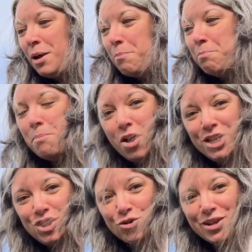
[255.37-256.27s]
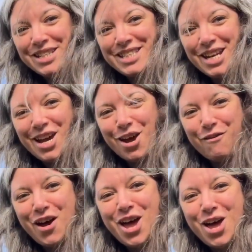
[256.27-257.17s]
my choice of
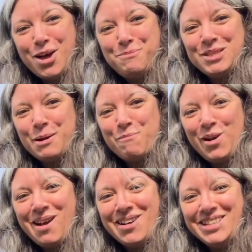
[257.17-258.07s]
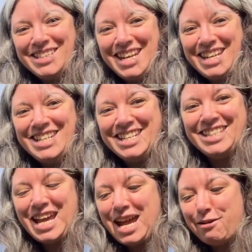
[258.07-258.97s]
herbs and plants in this
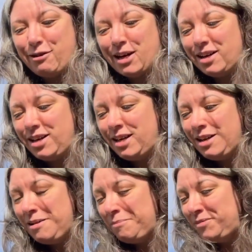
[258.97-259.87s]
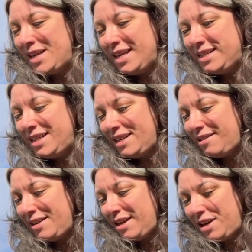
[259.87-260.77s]
area, then
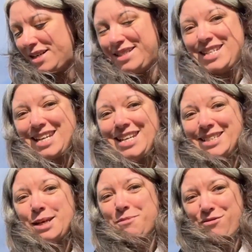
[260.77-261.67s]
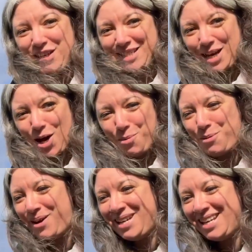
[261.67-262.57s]
digging some of these up
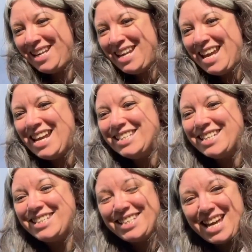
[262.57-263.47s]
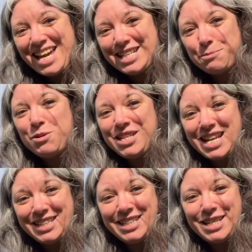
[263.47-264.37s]
is a sad but
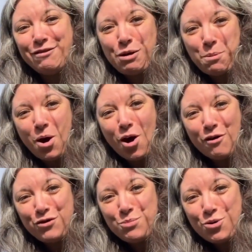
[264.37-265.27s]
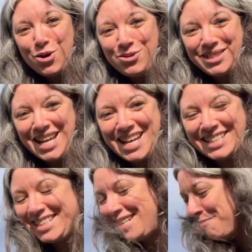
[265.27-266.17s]
necessary part of the process.